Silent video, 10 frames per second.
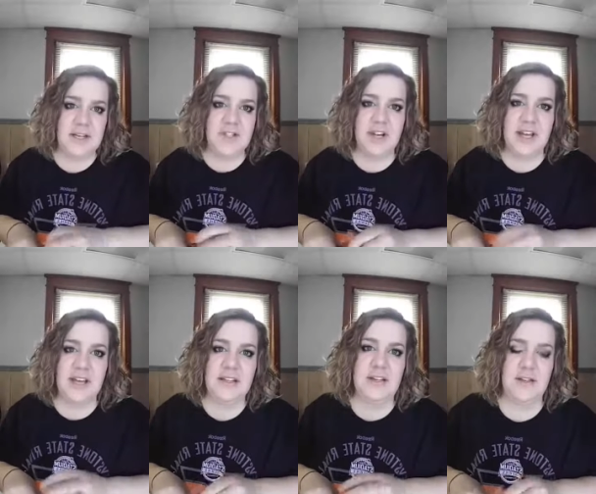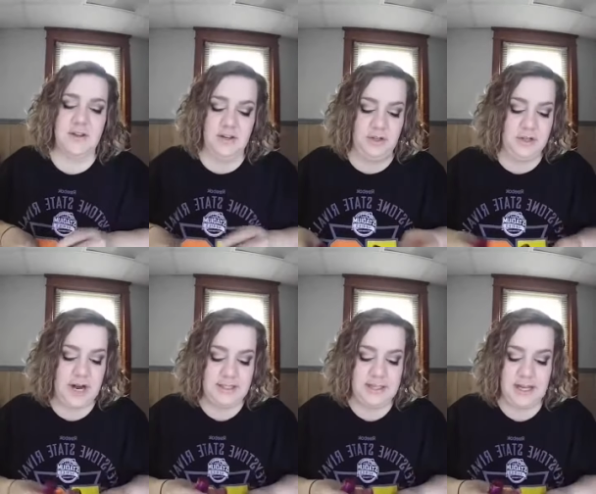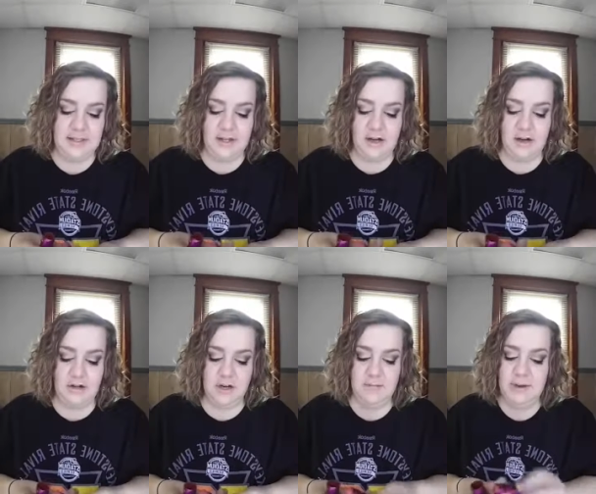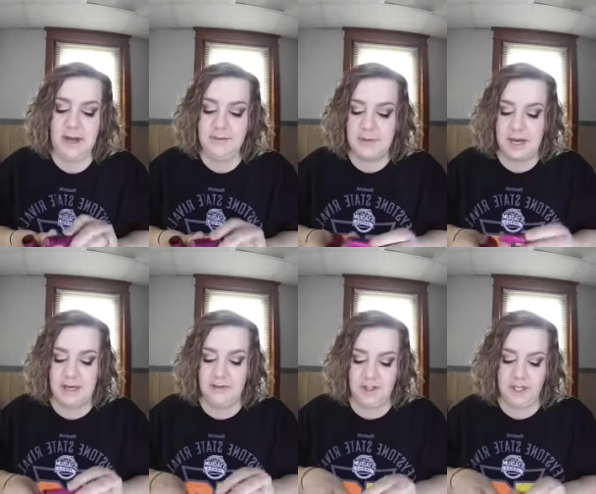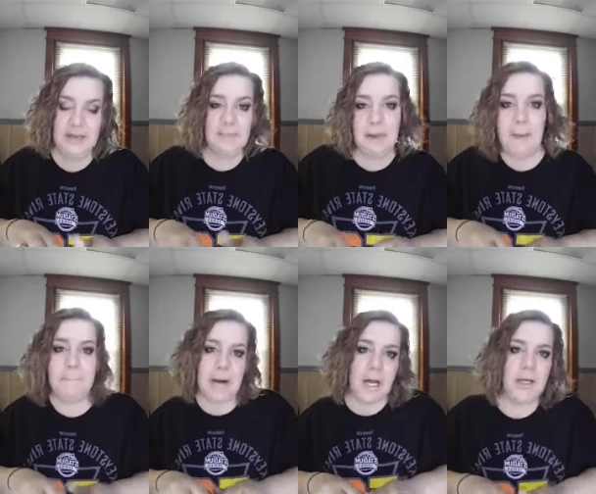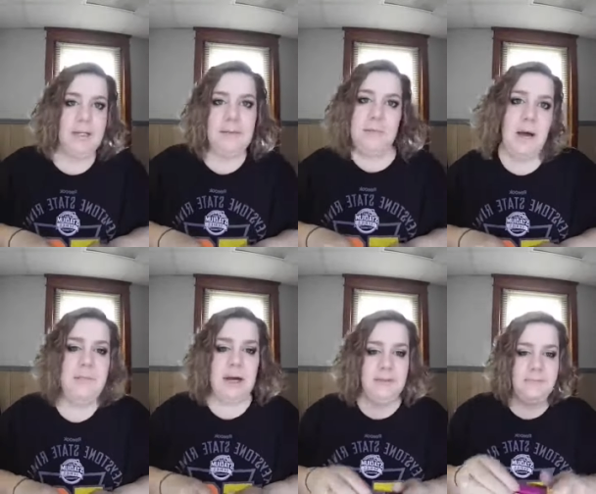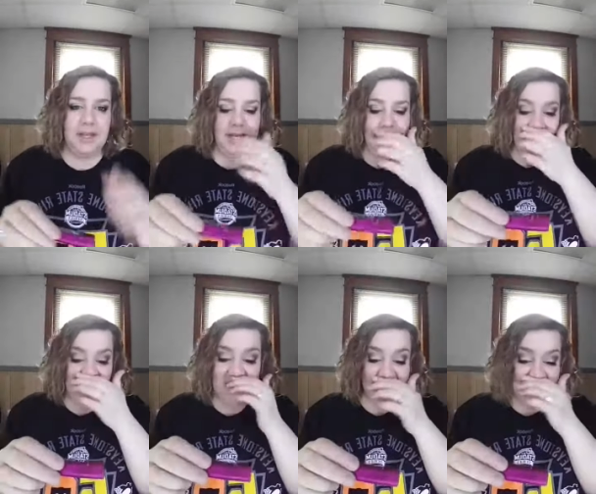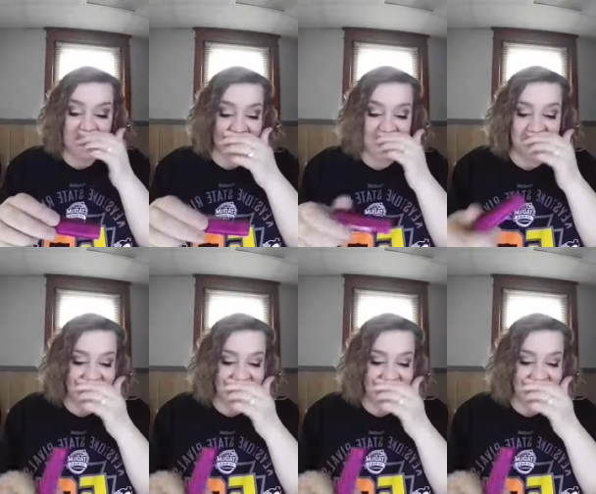yesterday. They're a little dry today. So your bonbon, your lip bonbon is,